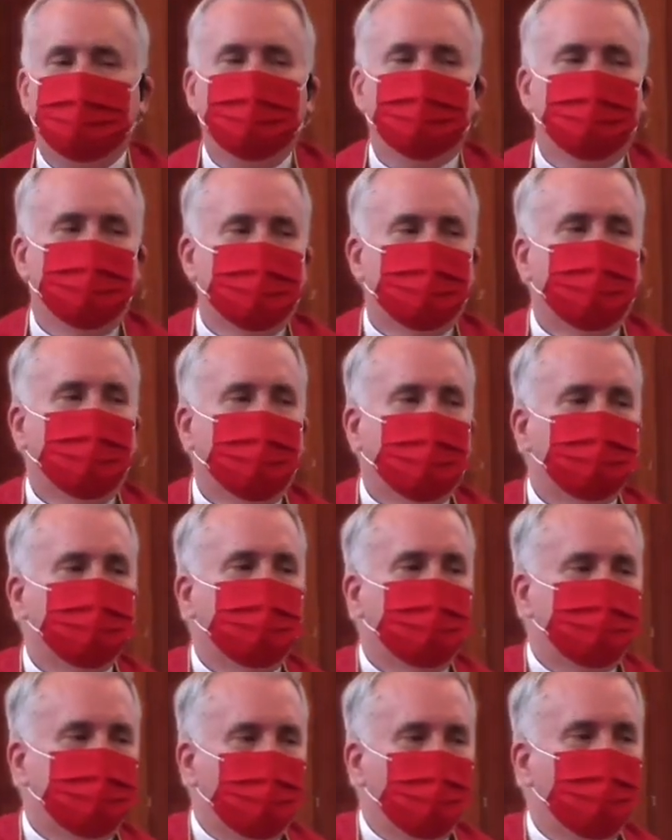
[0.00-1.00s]
That God would
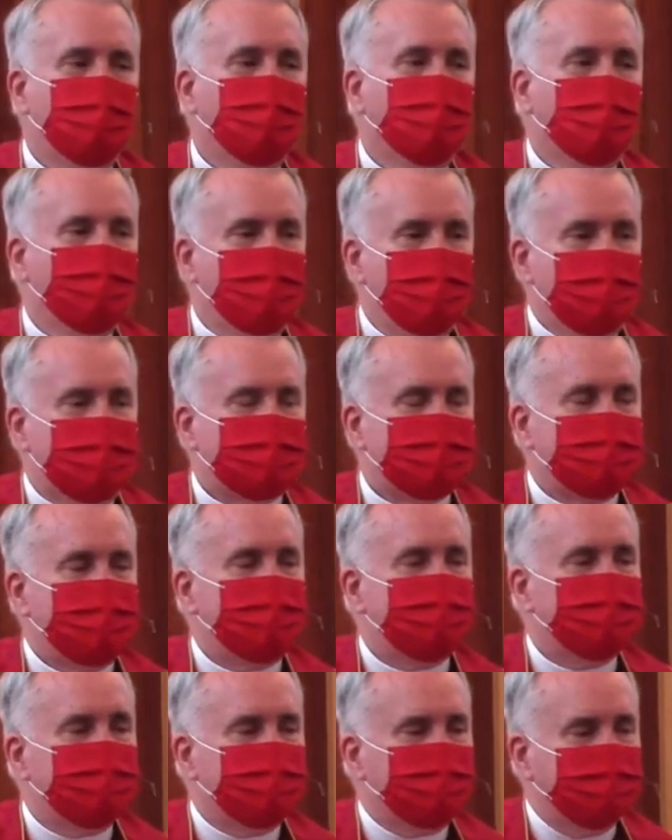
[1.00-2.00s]
pour that kind
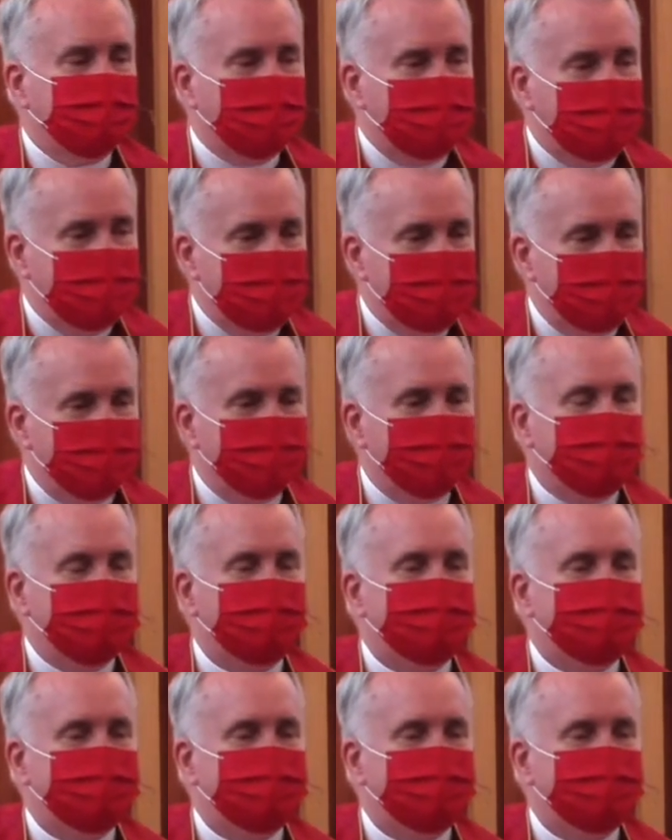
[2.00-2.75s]
of life